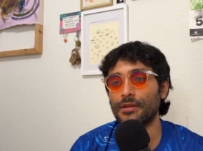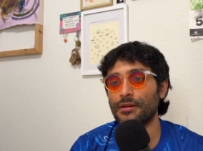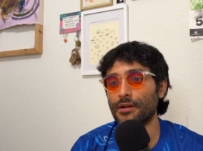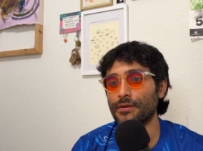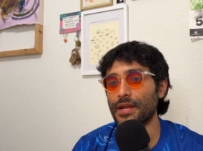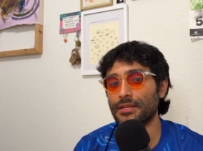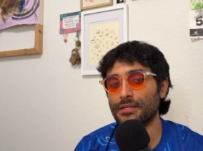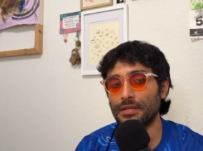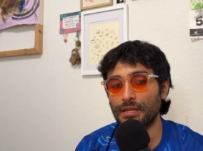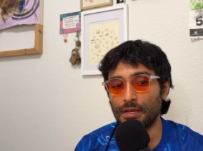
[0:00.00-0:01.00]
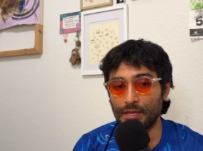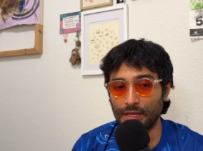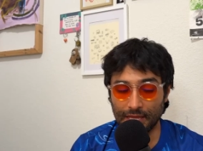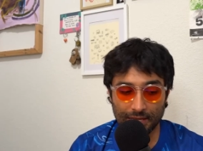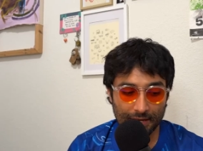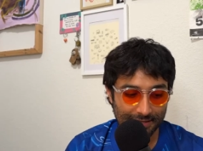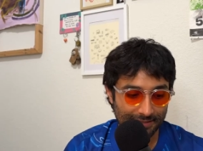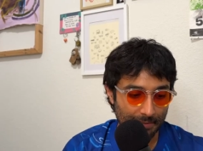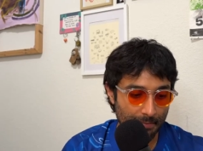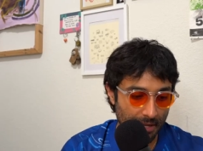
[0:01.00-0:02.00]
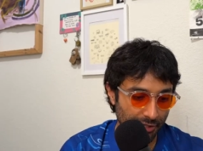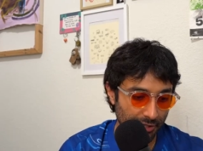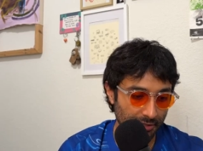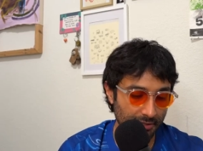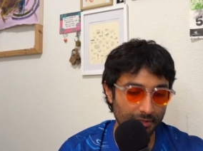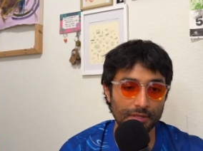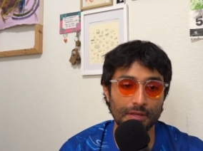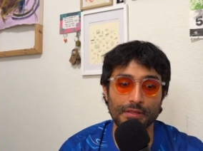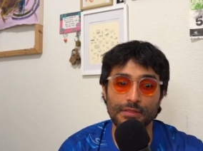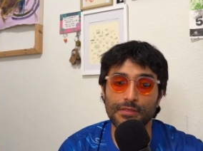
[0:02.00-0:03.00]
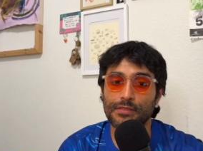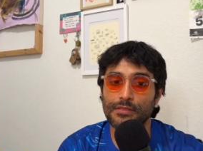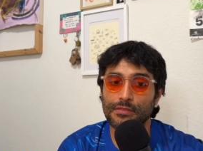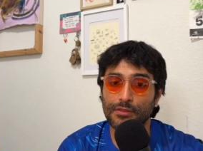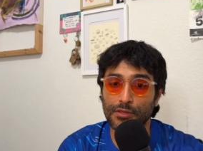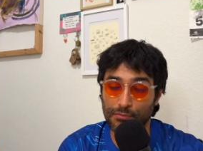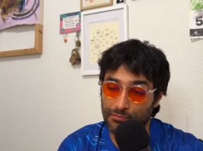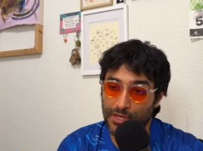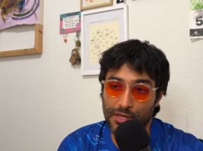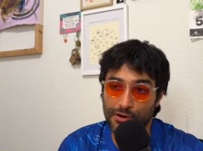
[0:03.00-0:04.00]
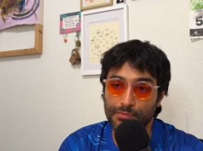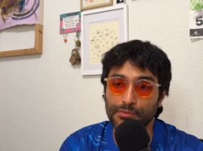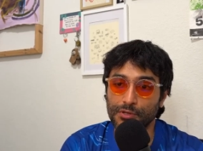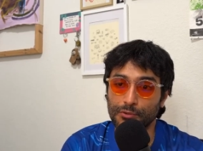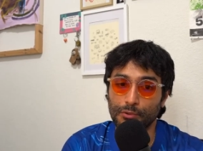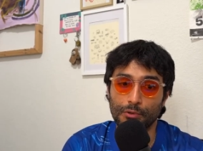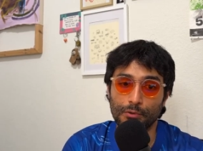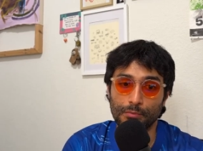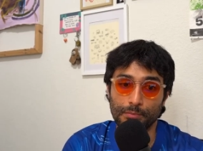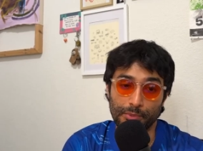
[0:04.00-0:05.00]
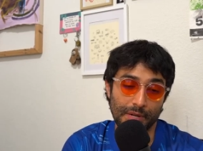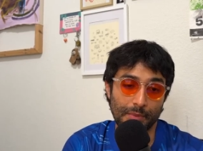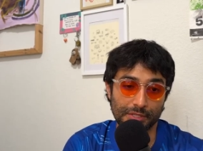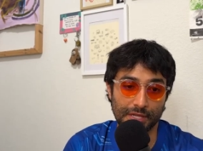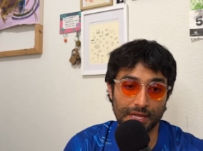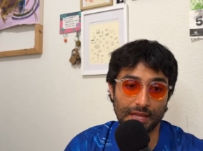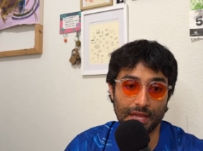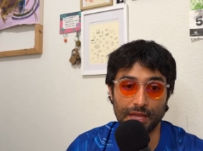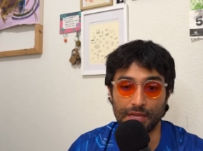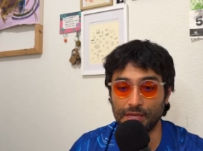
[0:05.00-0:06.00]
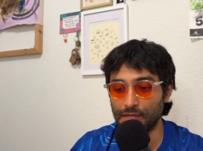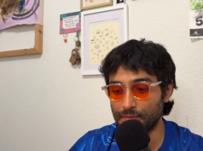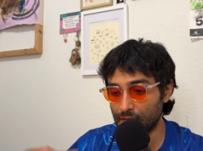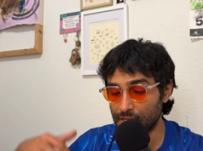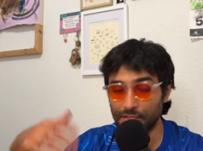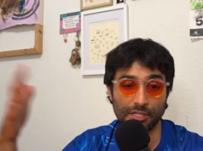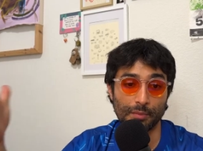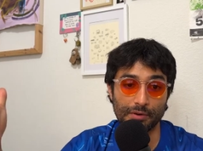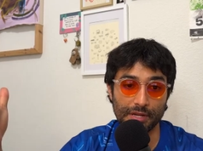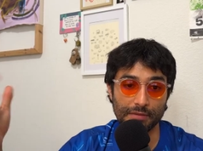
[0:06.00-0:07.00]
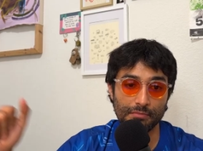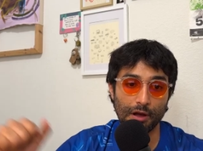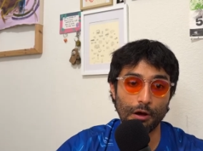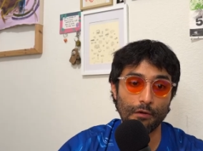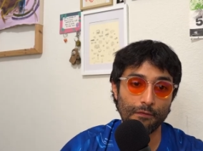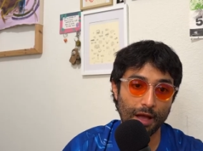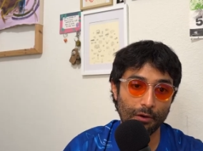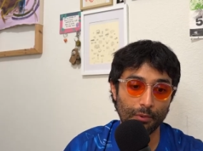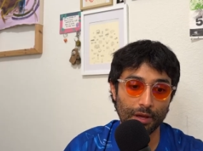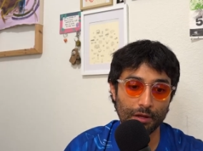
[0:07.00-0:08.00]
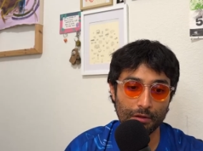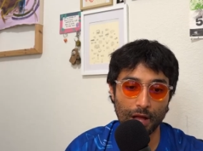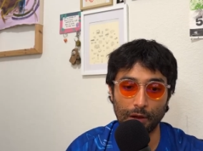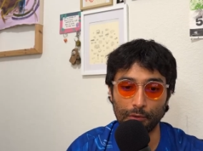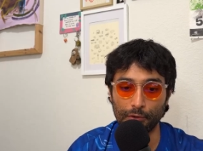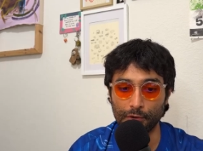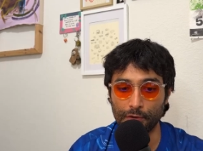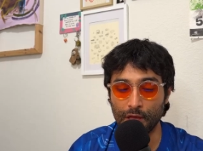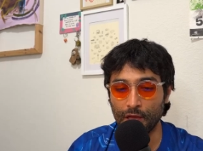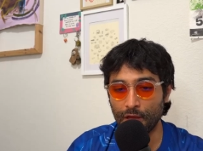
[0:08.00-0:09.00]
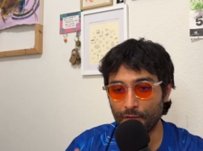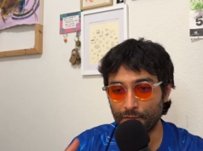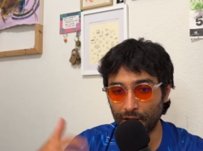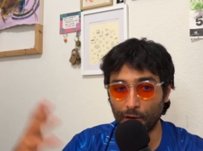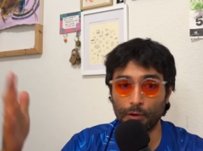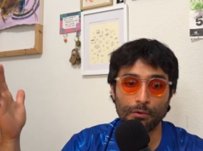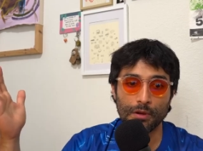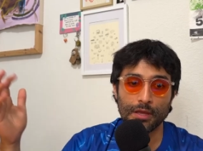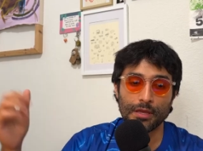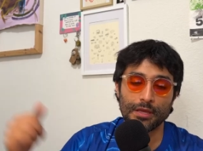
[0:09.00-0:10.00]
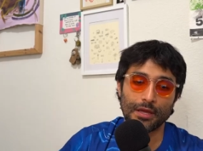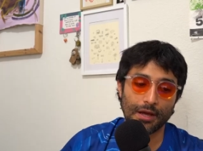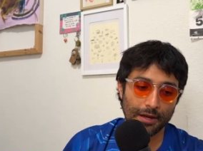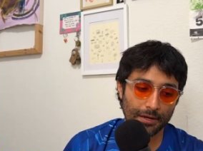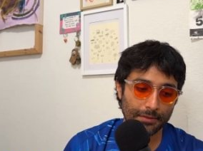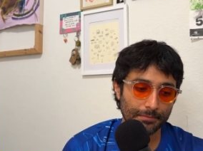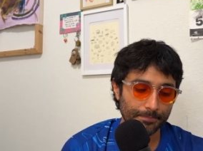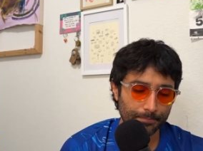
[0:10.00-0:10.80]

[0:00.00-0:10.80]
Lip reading: All right. And as I mentioned, here you will pretty much get a summary of how well our fellow um,